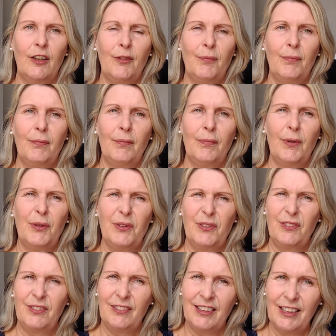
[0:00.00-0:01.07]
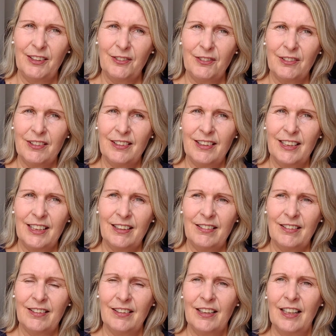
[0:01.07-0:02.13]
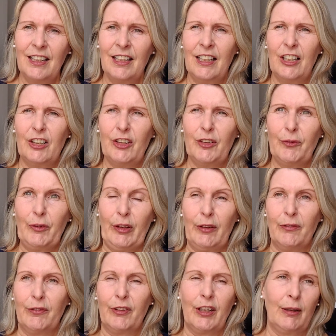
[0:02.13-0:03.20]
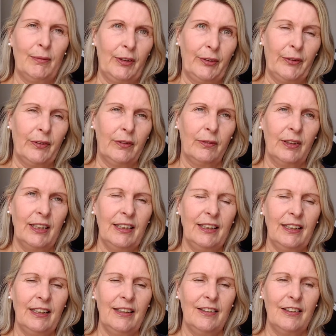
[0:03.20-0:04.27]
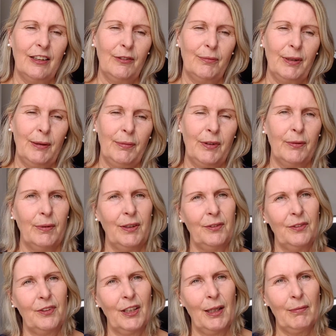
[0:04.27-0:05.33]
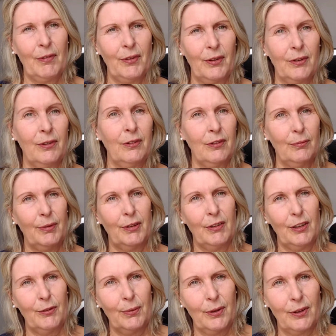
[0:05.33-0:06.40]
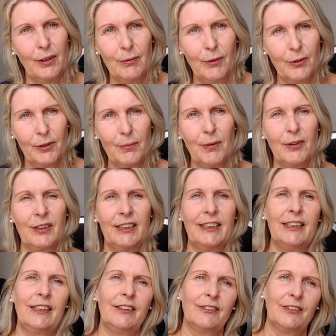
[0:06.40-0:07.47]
most dangerous things that we have come a long way is that people in the winter time thought, oh, it'd be great to put a hot water bottle in or